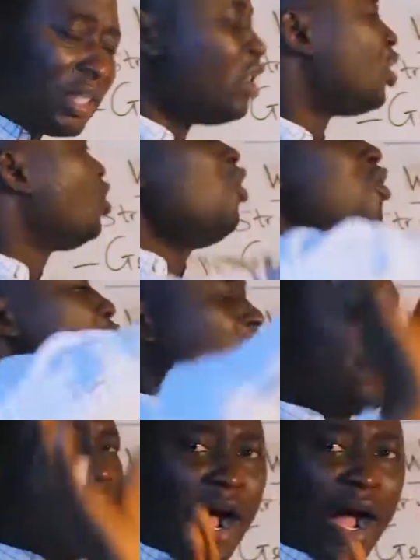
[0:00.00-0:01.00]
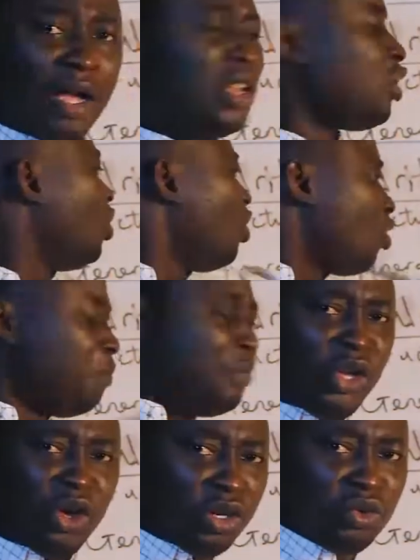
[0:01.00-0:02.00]
Don't go far. Don't go
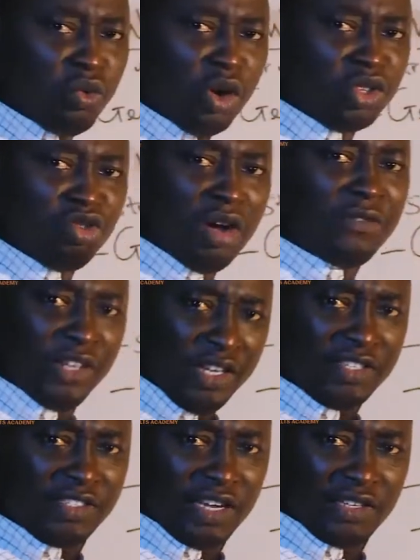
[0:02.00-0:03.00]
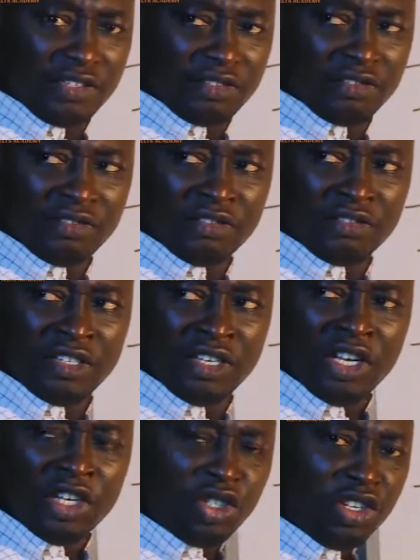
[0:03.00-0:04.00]
beyond what you have listed.
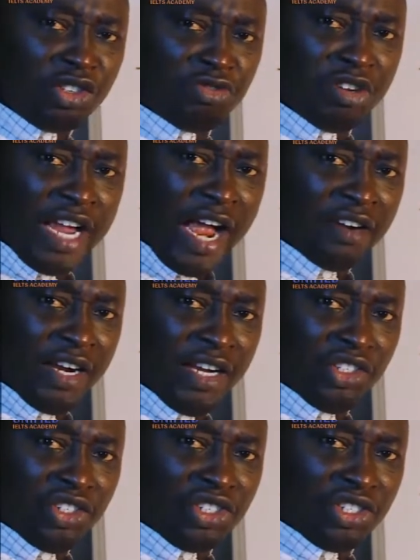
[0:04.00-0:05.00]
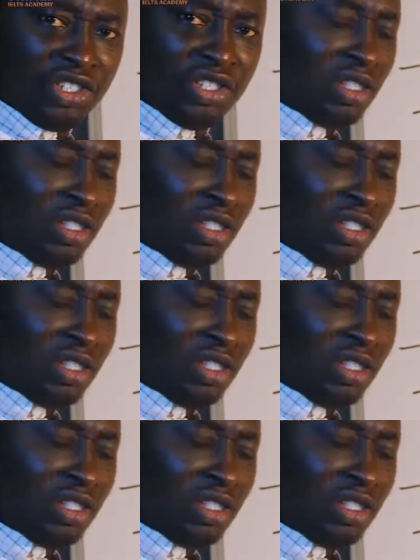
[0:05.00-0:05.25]
Just rearrange